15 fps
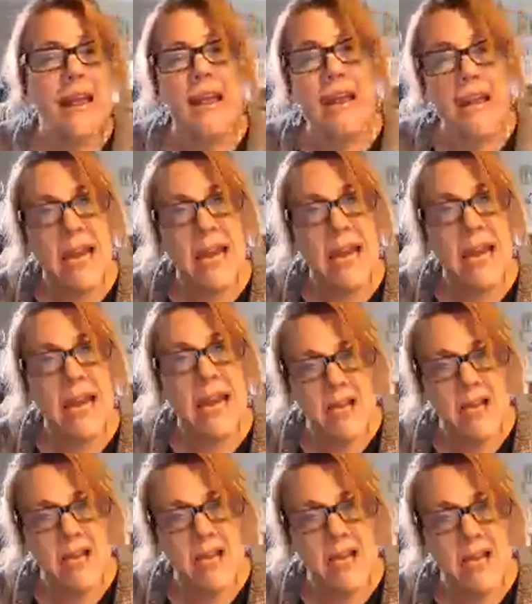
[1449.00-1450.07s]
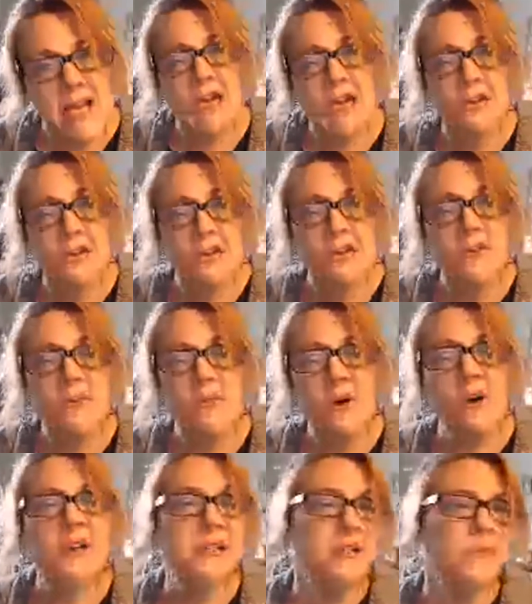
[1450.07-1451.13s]
Inheritance is also a
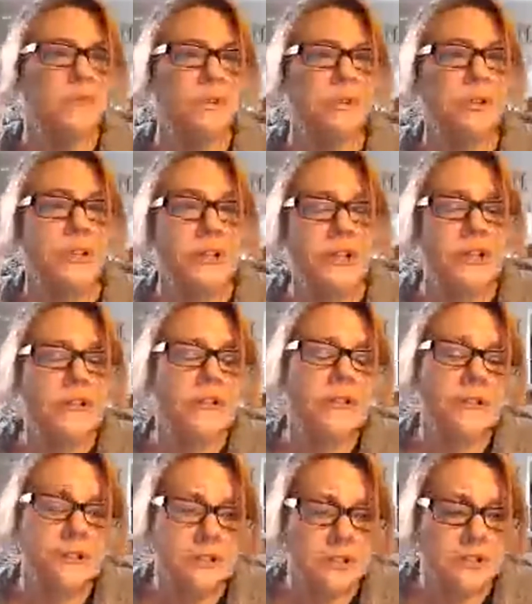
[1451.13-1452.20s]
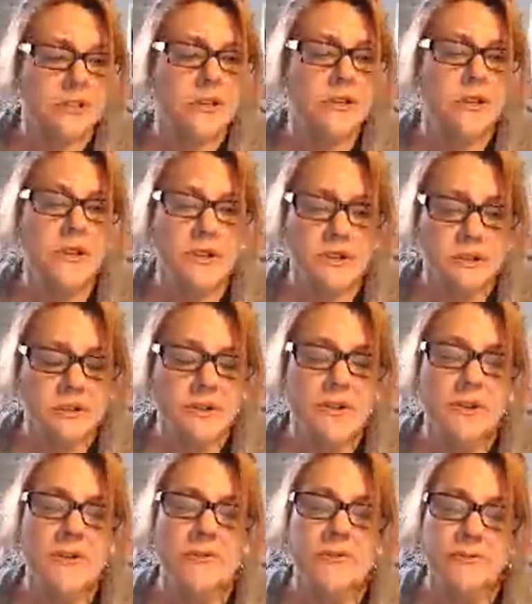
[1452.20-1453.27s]
possibility. This is
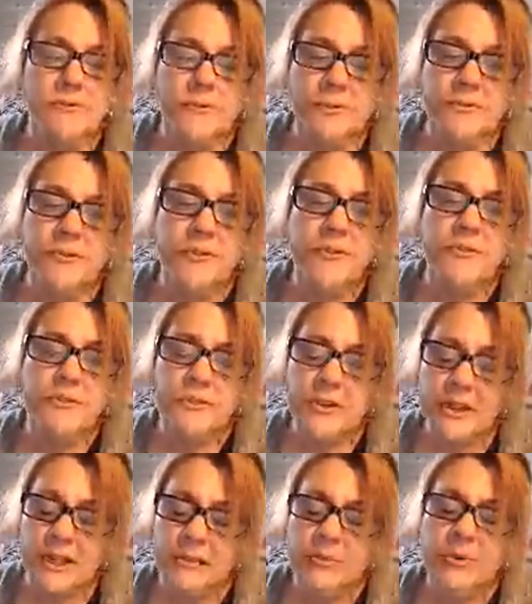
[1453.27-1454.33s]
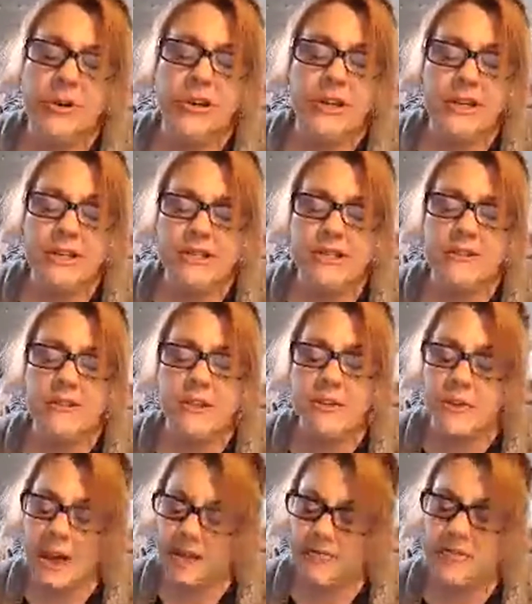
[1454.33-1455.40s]
for Libra. It is,
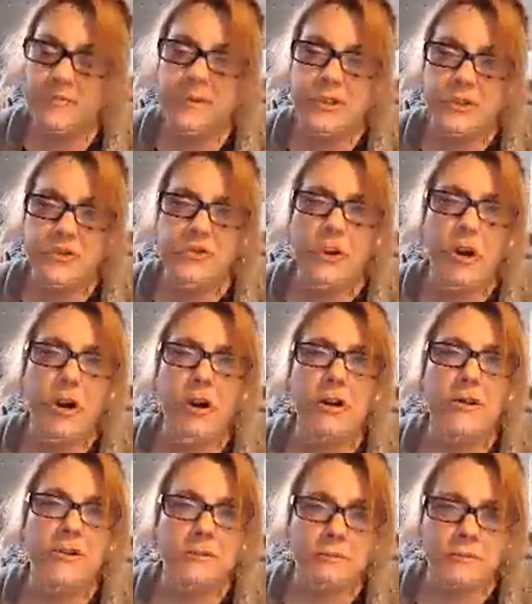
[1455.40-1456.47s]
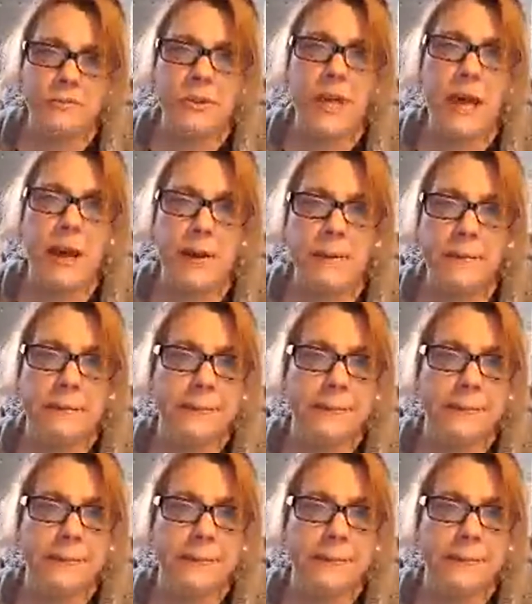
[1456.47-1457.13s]
you have to be strong. Okay.